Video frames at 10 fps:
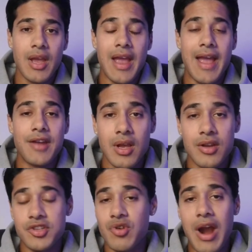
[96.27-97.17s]
and
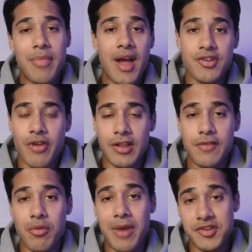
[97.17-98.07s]
just grab that directly
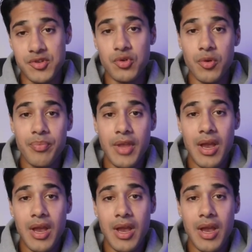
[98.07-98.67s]
from my school.